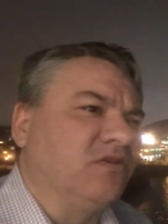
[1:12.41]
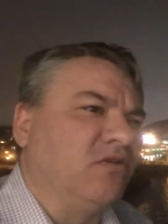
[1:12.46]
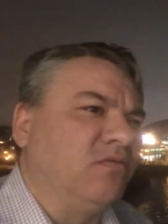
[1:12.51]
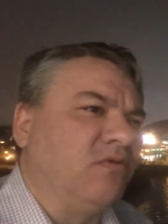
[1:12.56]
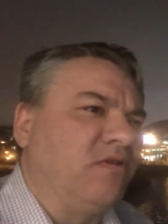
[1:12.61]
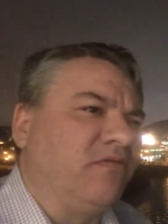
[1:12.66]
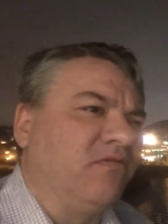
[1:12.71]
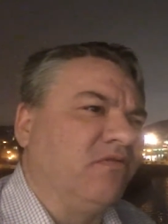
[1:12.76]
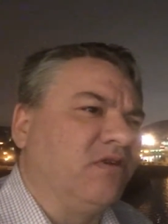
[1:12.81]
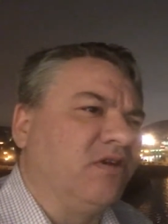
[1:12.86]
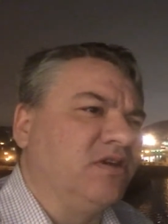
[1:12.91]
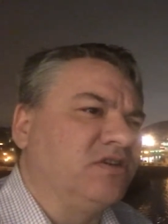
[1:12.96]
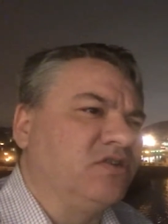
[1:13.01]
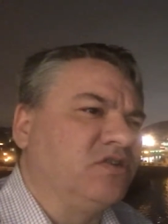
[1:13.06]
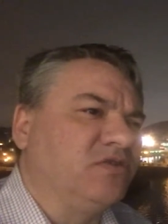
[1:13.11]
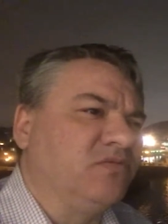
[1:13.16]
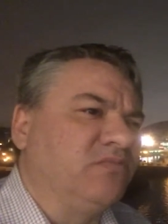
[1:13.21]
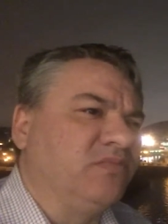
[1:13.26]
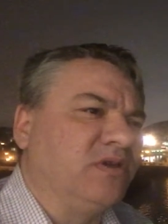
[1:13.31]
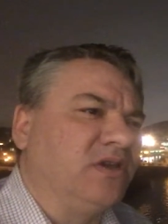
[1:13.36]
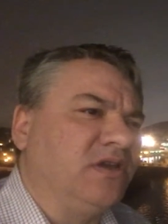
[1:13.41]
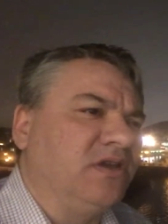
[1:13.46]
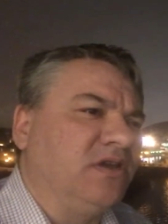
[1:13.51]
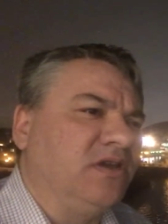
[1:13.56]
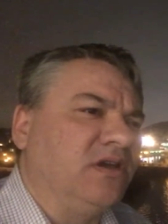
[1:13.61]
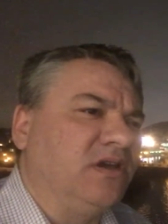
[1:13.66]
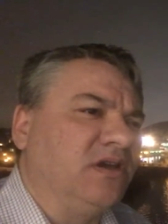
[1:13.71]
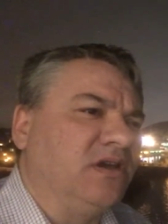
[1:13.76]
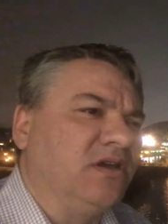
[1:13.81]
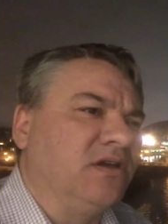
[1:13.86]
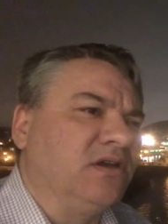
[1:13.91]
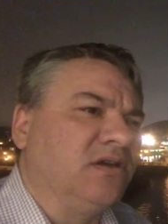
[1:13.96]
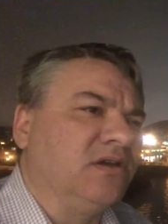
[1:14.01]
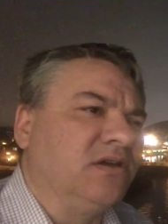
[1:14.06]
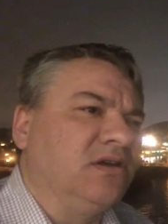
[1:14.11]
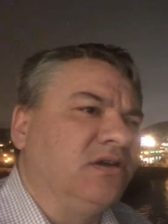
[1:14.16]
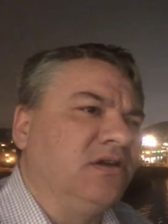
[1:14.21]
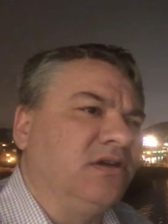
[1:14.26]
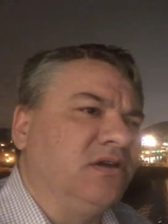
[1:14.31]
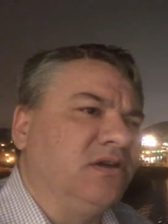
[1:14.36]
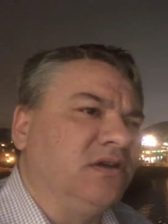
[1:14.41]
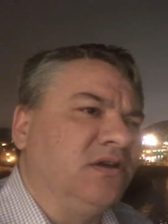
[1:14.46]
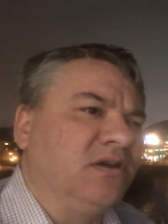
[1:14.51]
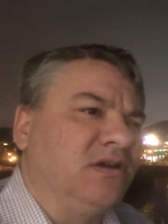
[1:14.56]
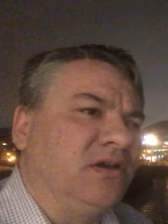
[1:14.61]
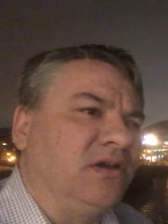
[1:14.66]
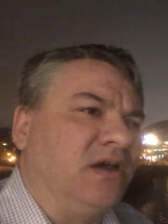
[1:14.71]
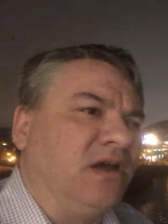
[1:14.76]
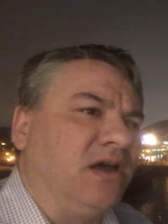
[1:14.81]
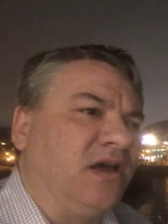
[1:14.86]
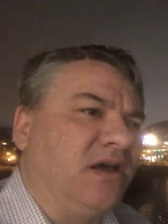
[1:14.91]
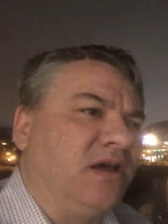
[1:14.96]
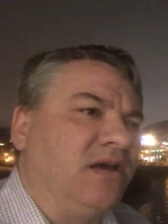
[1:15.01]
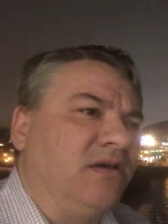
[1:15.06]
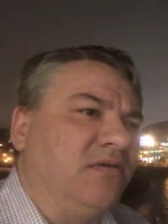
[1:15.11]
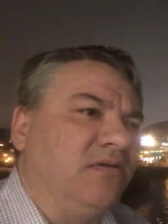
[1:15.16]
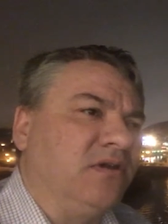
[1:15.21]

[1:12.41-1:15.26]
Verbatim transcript: or whether it should be uh, uh,